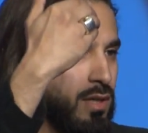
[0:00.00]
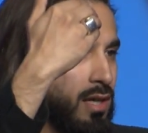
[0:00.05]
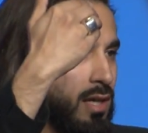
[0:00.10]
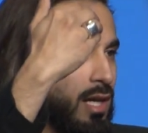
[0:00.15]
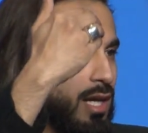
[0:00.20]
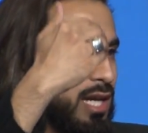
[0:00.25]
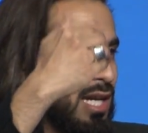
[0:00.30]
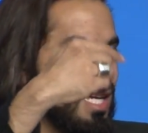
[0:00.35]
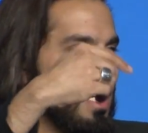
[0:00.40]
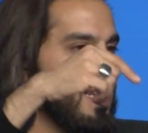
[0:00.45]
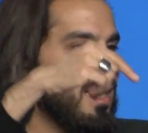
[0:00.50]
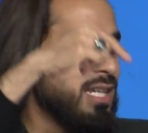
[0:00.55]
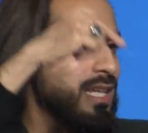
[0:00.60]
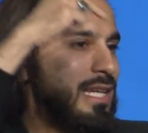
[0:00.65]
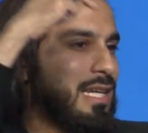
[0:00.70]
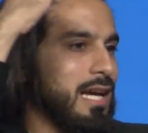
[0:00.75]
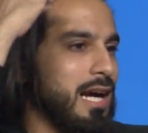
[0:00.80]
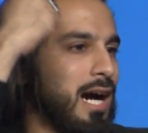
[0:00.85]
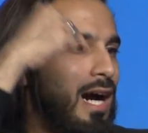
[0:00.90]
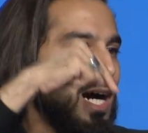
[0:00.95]

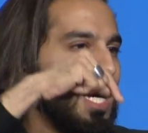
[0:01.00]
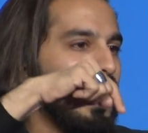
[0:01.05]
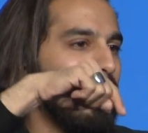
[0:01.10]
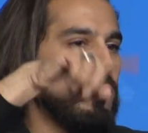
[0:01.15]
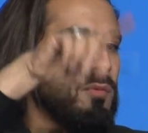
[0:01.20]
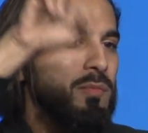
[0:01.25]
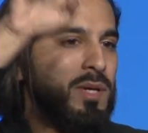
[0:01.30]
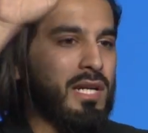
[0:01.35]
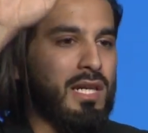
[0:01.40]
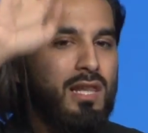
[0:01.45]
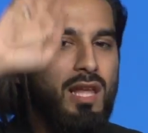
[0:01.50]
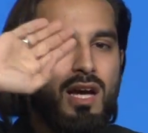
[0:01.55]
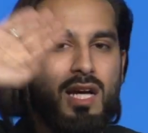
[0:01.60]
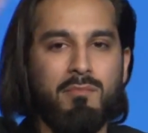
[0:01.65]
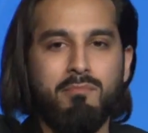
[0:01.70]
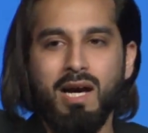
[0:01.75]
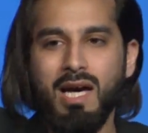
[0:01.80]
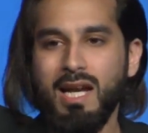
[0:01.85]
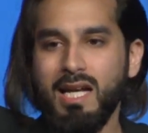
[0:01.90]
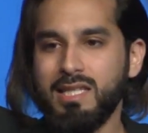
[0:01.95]
Inni a'lamu min Allahi
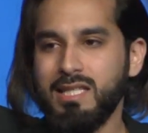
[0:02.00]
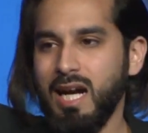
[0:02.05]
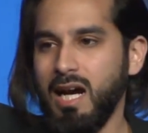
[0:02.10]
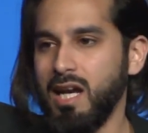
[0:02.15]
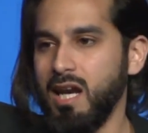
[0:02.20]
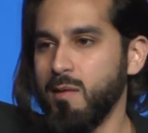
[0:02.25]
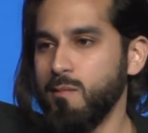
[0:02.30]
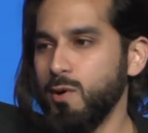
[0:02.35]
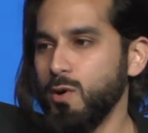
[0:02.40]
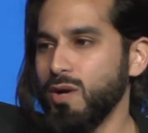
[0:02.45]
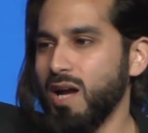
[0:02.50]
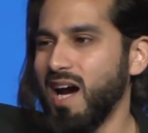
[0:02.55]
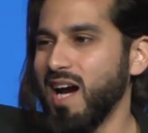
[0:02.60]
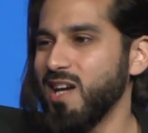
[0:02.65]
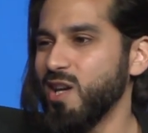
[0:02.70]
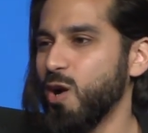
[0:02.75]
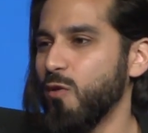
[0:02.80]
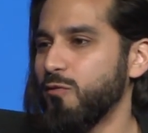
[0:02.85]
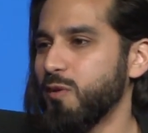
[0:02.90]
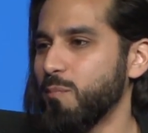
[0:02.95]
ma la ta'lamun. I
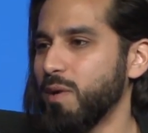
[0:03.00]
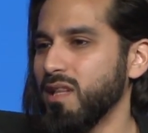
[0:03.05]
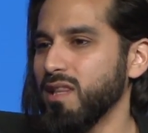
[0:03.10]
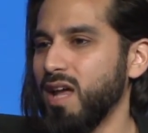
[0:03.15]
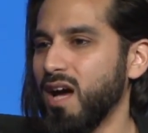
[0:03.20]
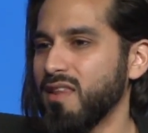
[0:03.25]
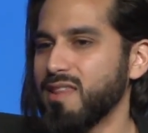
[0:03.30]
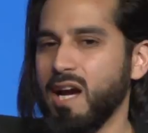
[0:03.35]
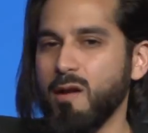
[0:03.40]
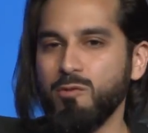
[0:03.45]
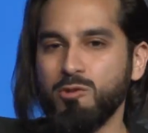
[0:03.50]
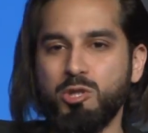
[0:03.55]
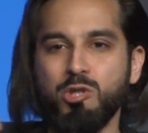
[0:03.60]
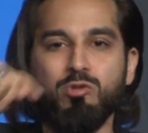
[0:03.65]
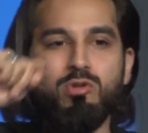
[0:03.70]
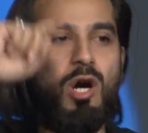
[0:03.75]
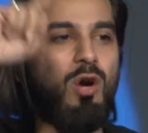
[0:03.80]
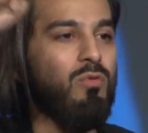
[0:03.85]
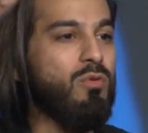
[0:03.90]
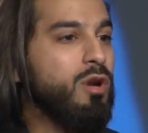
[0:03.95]
know from Allah that which you
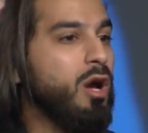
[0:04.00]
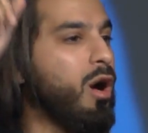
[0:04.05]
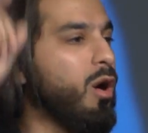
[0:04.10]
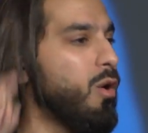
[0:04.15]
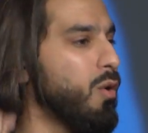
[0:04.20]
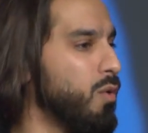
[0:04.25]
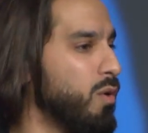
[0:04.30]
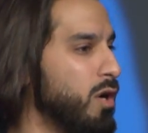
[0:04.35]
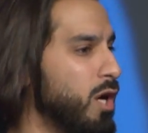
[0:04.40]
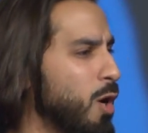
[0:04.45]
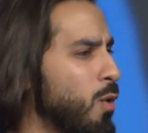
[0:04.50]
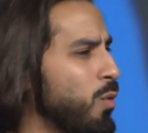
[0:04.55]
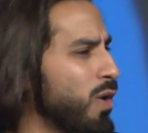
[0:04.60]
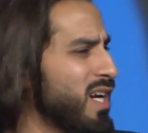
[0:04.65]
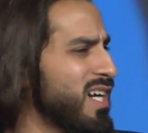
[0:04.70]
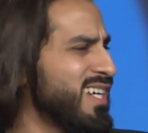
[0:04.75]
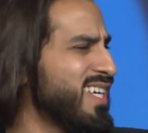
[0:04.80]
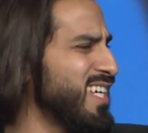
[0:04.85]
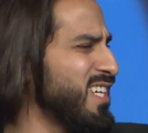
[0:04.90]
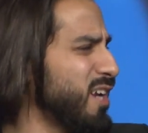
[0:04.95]
don't know. What
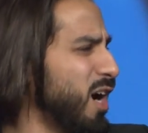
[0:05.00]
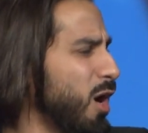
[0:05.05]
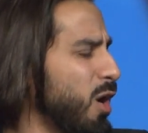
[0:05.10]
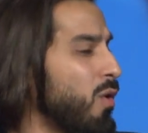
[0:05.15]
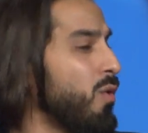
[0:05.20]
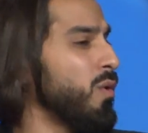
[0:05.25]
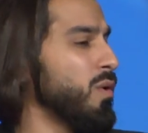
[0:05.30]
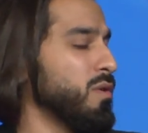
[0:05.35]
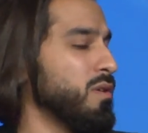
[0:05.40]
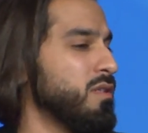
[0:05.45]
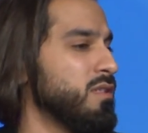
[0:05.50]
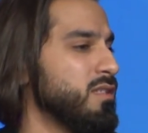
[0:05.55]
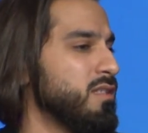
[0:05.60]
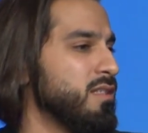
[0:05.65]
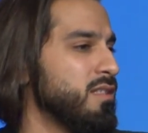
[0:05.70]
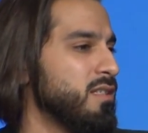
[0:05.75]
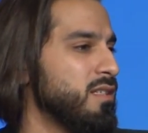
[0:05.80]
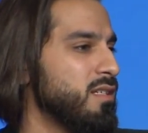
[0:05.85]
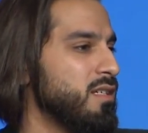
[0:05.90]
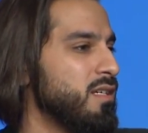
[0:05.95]
did he know?
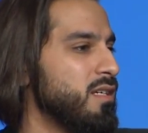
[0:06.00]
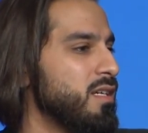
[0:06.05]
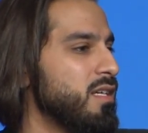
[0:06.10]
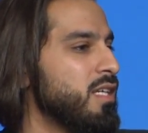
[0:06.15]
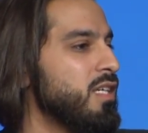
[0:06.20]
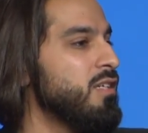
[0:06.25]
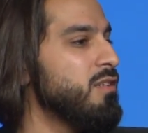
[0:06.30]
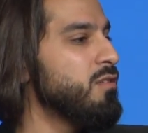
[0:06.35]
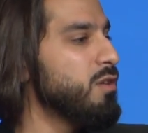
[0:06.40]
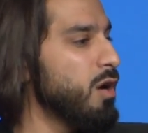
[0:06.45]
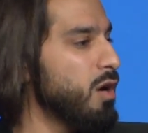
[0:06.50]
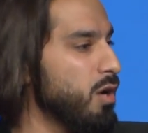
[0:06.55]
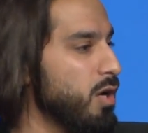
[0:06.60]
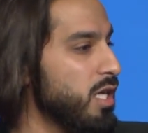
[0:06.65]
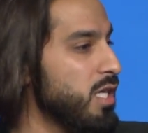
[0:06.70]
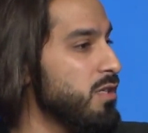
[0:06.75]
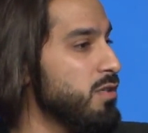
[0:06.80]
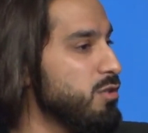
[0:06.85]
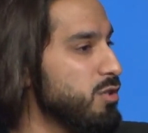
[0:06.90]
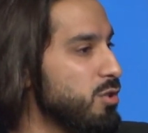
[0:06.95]
He know,
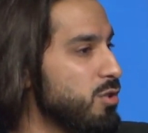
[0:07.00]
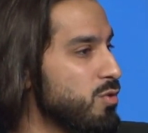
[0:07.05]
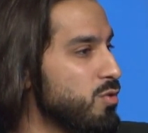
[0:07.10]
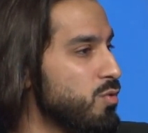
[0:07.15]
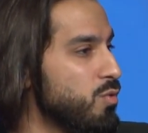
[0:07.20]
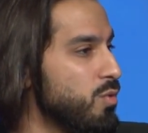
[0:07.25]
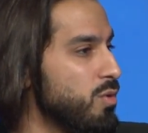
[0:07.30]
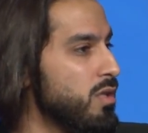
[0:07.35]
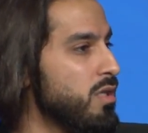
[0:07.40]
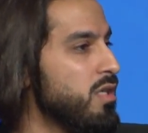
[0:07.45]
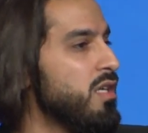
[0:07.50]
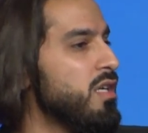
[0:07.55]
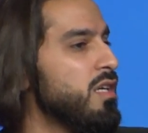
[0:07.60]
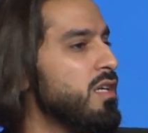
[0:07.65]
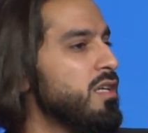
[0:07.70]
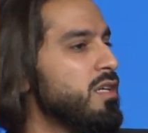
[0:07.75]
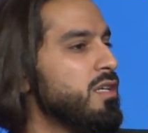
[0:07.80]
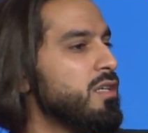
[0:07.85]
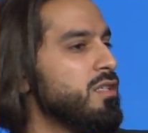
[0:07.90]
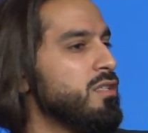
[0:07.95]
he knew
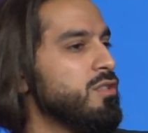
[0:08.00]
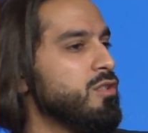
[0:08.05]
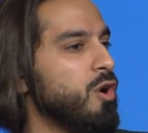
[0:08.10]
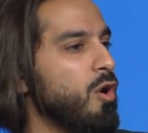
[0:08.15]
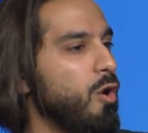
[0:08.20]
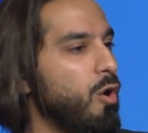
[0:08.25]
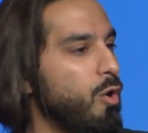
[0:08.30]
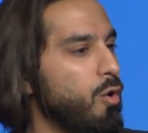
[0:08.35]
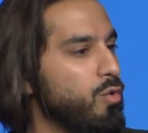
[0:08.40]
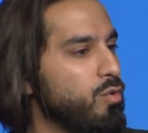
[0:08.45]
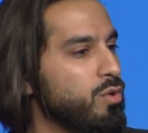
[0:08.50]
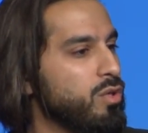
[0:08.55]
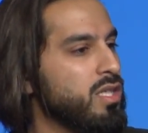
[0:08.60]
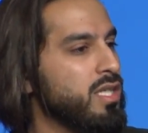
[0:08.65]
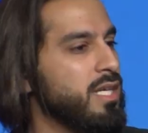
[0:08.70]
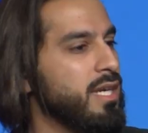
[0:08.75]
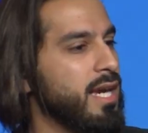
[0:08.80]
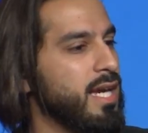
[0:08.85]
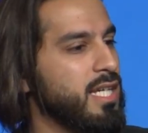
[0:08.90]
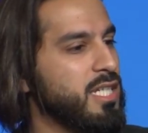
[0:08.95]
to
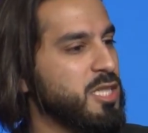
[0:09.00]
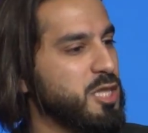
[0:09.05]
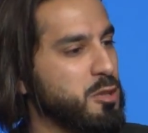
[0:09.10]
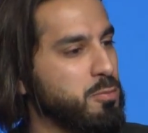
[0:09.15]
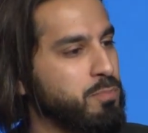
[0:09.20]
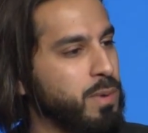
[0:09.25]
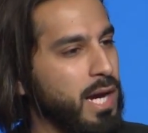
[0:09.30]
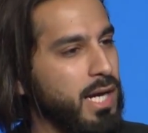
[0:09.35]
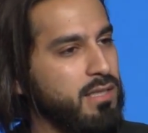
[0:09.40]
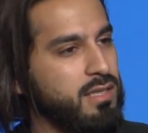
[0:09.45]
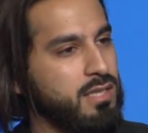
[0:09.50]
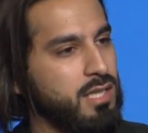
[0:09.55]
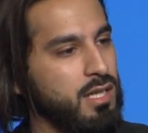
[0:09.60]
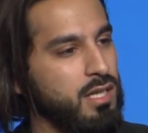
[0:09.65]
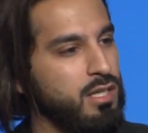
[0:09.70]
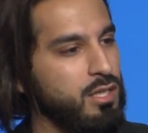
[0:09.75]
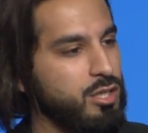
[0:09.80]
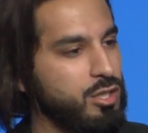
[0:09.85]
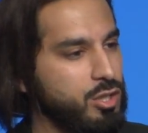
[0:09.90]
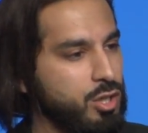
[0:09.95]
only expect
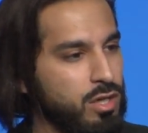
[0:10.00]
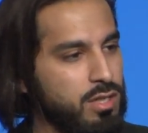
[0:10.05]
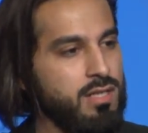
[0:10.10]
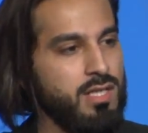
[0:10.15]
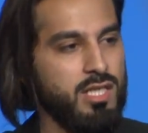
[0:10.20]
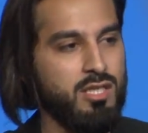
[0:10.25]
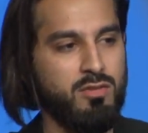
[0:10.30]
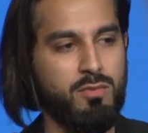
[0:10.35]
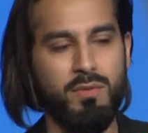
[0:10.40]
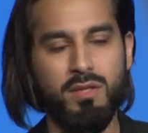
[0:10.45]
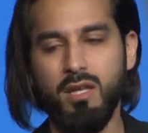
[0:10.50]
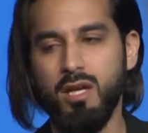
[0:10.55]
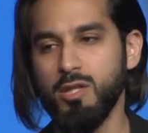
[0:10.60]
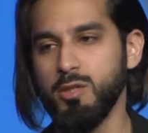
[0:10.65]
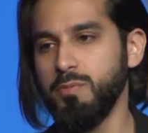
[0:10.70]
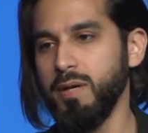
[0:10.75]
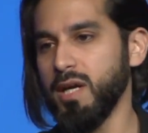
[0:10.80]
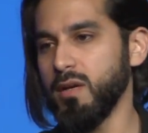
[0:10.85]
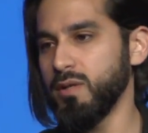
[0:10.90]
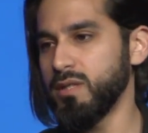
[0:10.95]
goodness from Allah
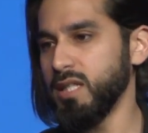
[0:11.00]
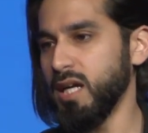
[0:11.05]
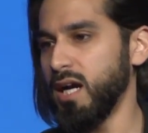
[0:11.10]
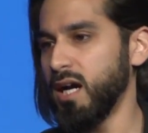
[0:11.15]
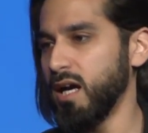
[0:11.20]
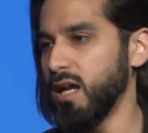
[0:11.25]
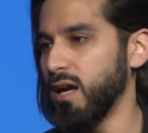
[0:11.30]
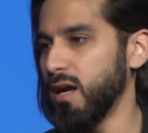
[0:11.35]
subhanahu wa ta'ala,